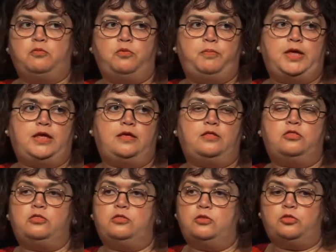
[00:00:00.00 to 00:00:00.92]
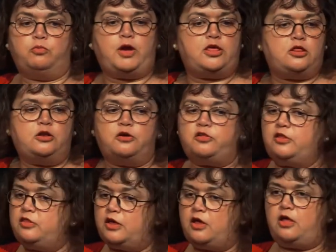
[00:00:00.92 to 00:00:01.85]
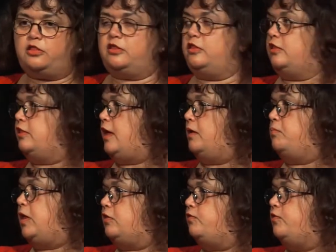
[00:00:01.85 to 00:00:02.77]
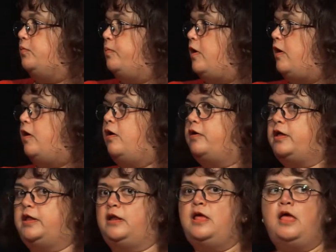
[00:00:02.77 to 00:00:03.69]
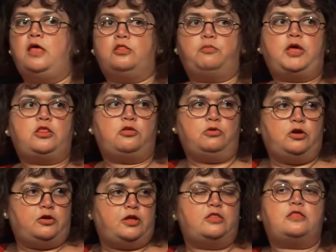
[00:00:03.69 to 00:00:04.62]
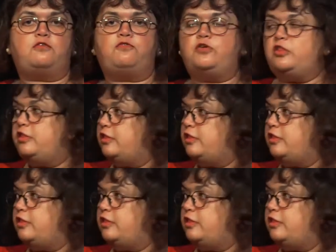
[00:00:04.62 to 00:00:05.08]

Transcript: will be the way she looks at the cousins, say, in Mansfield Park, and the way she'll look at different